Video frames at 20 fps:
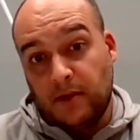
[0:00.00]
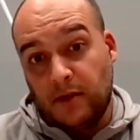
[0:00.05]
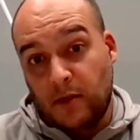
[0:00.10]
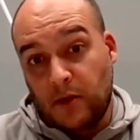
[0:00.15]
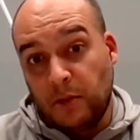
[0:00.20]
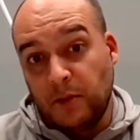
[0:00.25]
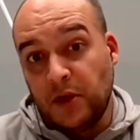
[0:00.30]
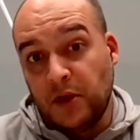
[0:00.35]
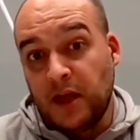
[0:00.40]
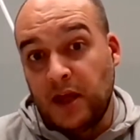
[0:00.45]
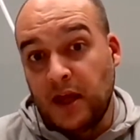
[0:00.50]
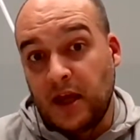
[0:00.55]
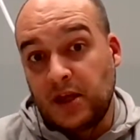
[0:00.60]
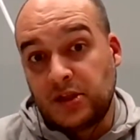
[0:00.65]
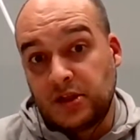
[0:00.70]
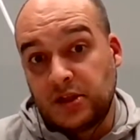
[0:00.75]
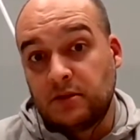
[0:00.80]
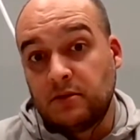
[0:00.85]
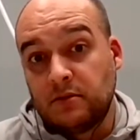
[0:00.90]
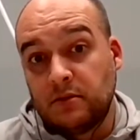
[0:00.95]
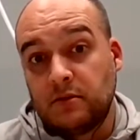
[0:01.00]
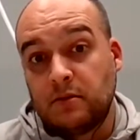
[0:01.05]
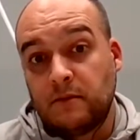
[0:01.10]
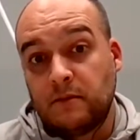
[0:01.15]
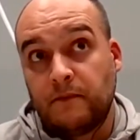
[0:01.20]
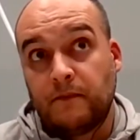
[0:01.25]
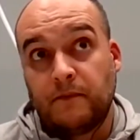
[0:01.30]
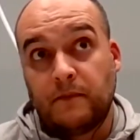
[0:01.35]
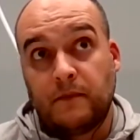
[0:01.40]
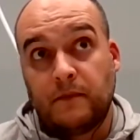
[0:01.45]
Communication
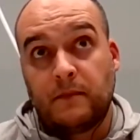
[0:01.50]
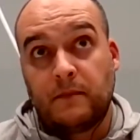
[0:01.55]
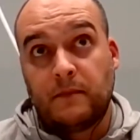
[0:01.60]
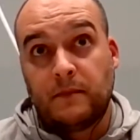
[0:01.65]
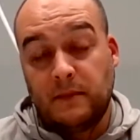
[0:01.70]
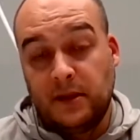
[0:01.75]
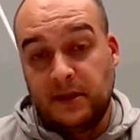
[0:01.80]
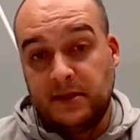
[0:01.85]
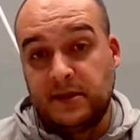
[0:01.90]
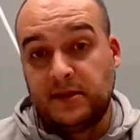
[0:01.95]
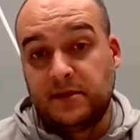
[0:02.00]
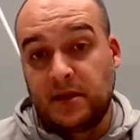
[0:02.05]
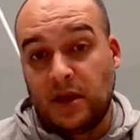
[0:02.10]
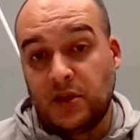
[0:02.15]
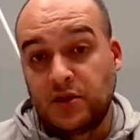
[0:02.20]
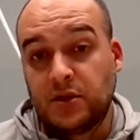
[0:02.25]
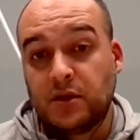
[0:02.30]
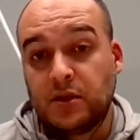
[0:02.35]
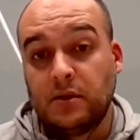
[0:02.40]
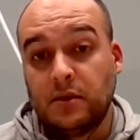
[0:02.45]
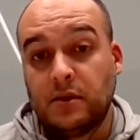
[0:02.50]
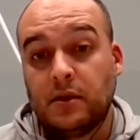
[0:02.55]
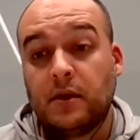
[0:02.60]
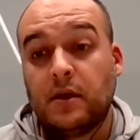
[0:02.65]
is essential,